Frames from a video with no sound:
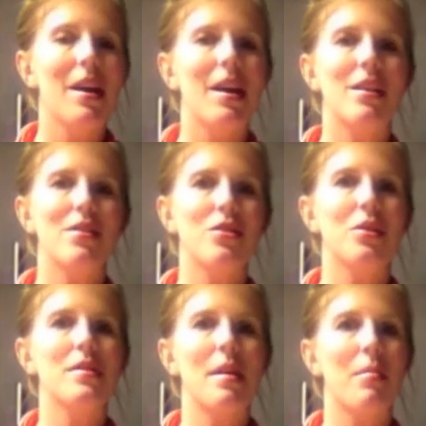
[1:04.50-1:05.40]
is to
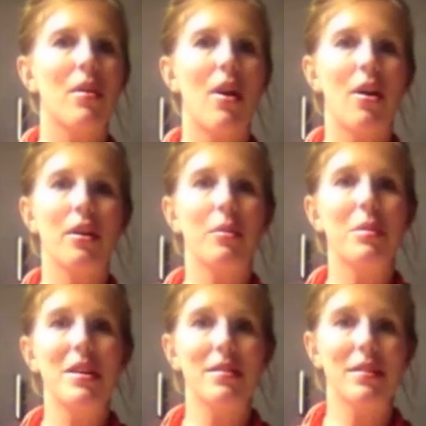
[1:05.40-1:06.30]
assemble all your
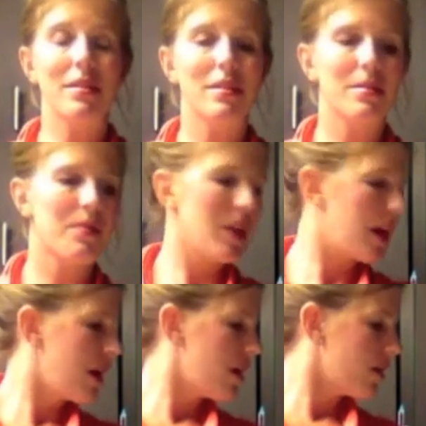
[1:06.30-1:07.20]
pieces.
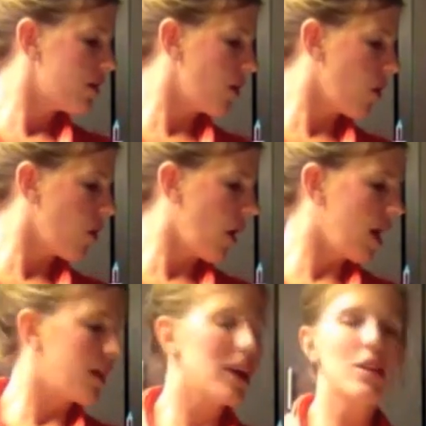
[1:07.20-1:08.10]
So
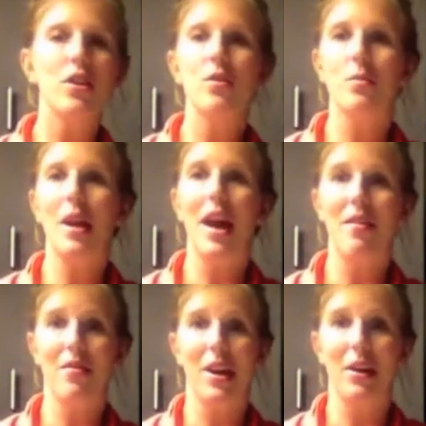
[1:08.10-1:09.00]
I like to use what I
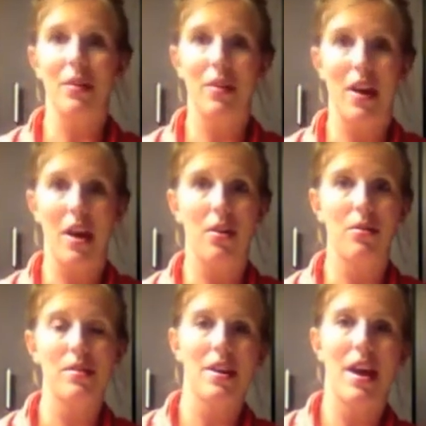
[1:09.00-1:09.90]
have lying around the
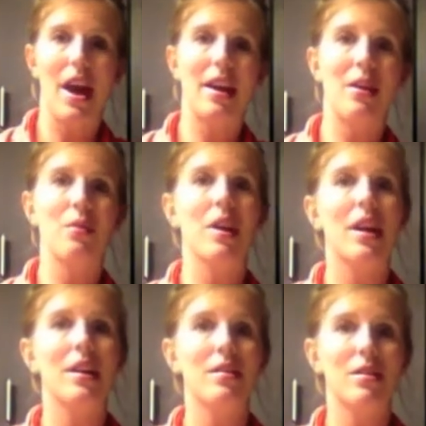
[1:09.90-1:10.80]
house, and I
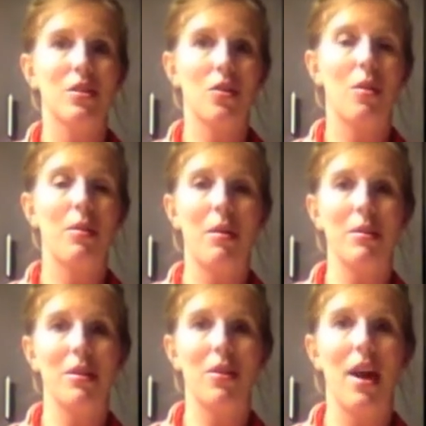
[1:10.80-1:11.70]
realize you all
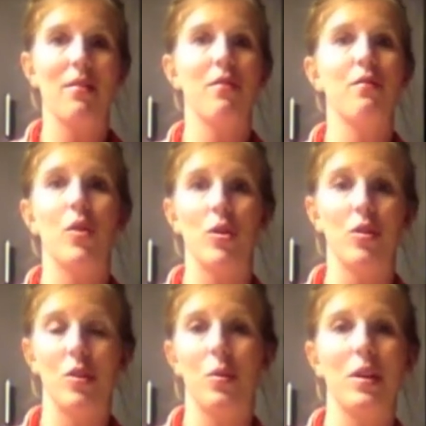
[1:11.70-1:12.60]
probably don't have a full
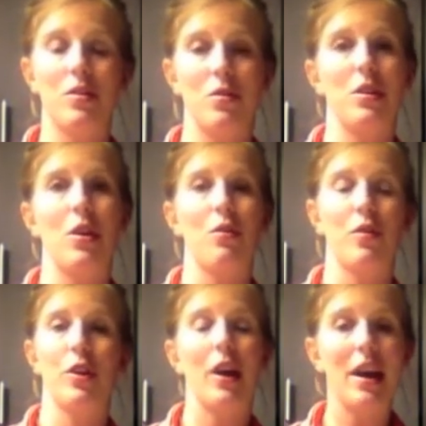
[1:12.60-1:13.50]
sewing studio for
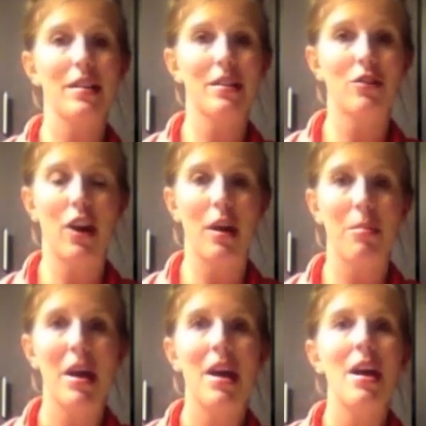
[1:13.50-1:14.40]
your Etsy shop,
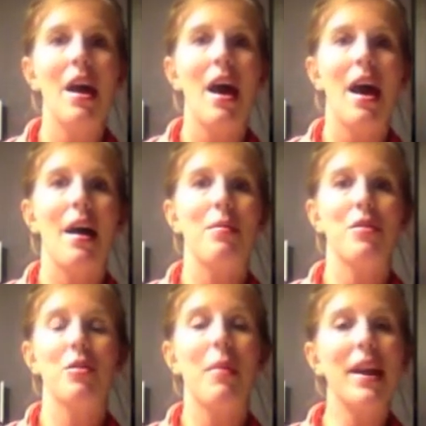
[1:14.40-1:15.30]
so
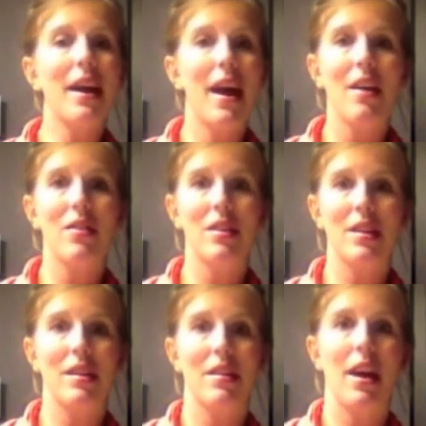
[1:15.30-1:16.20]
you might not have these
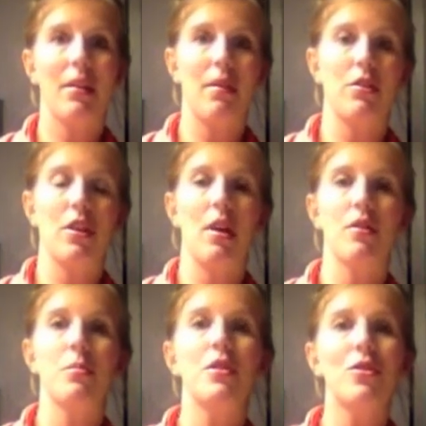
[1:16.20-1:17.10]
things lying around your
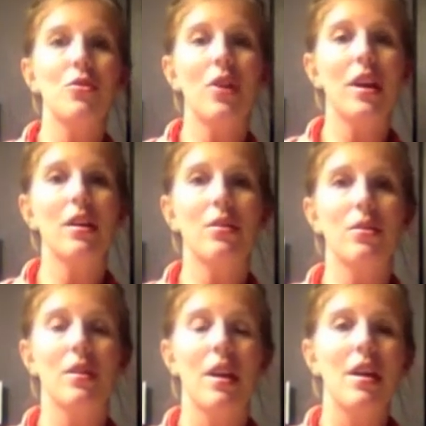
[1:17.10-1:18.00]
house, but do try to use
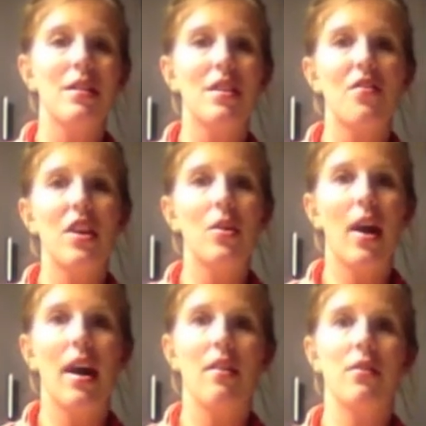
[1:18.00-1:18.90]
stuff that you
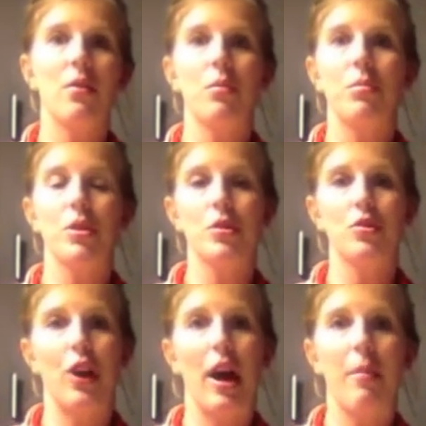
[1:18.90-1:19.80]
have, an old purse
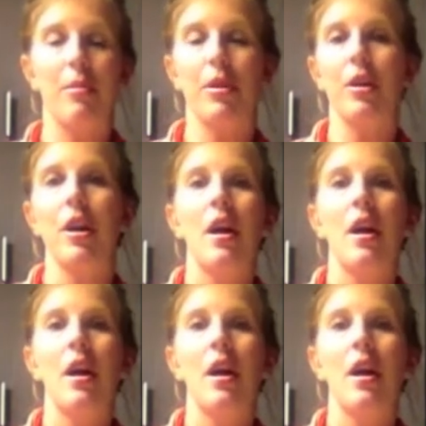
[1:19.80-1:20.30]
strap, or